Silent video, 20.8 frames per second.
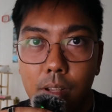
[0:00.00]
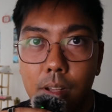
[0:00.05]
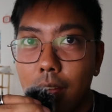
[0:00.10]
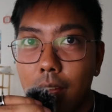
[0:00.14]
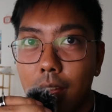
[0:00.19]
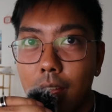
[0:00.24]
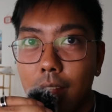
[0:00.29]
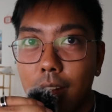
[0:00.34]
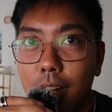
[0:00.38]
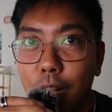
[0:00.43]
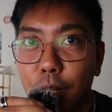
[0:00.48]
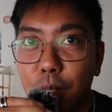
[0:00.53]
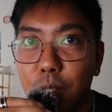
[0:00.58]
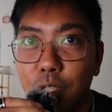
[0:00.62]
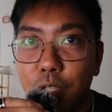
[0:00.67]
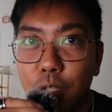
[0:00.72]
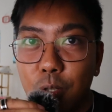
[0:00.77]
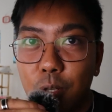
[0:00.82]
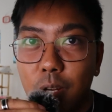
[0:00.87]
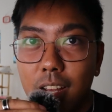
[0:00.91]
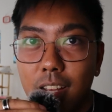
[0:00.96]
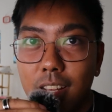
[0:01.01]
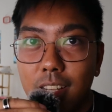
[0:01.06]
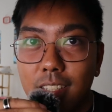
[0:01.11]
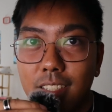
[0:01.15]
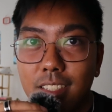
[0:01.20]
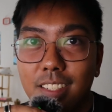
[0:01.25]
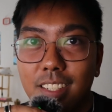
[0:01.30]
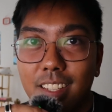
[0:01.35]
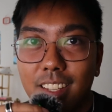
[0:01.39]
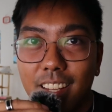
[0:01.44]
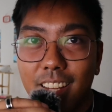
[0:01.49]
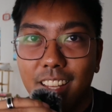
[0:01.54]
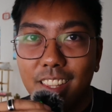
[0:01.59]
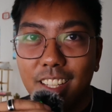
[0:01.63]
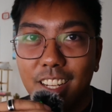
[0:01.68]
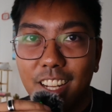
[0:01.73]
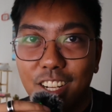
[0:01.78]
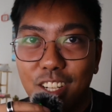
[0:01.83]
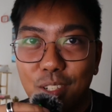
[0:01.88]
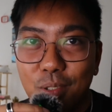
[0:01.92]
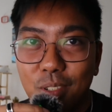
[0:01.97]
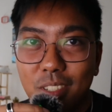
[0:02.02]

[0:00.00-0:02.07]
and I will see you guys in the next